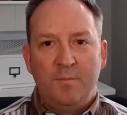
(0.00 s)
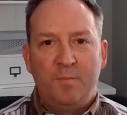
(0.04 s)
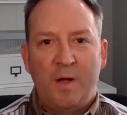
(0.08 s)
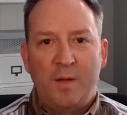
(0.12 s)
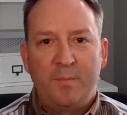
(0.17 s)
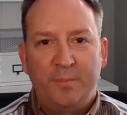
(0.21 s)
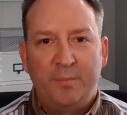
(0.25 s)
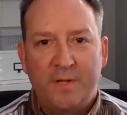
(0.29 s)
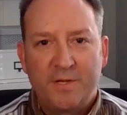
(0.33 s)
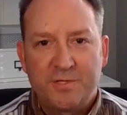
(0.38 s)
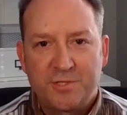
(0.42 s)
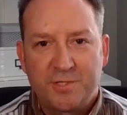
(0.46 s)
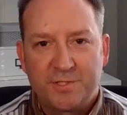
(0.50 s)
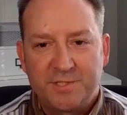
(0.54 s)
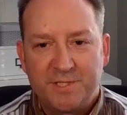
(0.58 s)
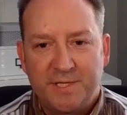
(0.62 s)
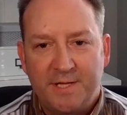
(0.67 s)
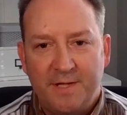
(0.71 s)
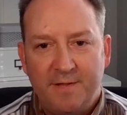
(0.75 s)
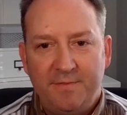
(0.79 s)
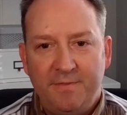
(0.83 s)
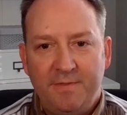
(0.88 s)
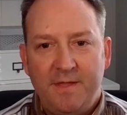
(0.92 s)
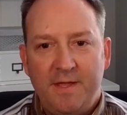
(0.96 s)
My pleasure,
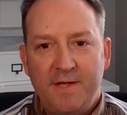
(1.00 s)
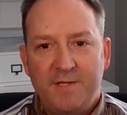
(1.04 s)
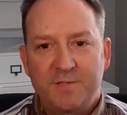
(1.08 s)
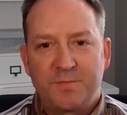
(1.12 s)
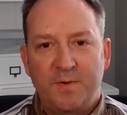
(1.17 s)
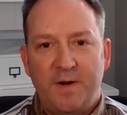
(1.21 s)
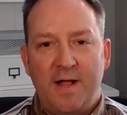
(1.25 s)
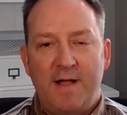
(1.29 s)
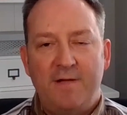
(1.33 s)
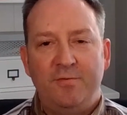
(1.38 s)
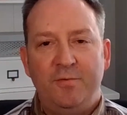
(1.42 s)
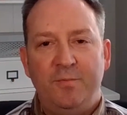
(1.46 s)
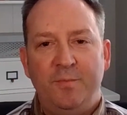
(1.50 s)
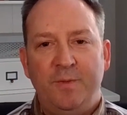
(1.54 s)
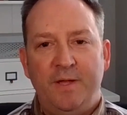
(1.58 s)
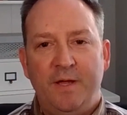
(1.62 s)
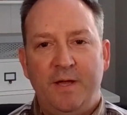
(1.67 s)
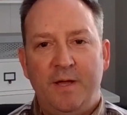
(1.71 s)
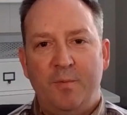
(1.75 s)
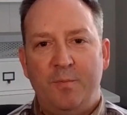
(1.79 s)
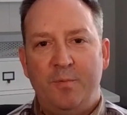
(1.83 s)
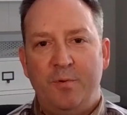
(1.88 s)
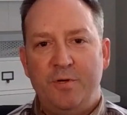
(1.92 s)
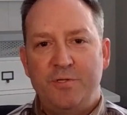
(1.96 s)
Seth. Thanks for having me.
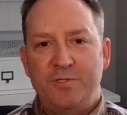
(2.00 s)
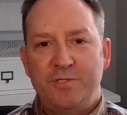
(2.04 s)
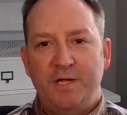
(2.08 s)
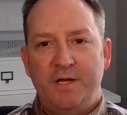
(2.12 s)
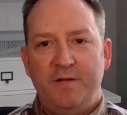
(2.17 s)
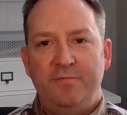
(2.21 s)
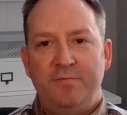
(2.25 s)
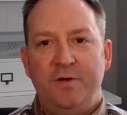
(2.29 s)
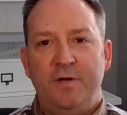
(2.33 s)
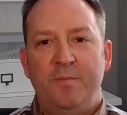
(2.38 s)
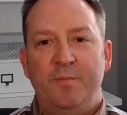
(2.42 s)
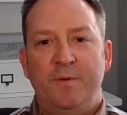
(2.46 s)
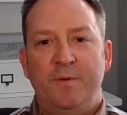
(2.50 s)
I appreciate it very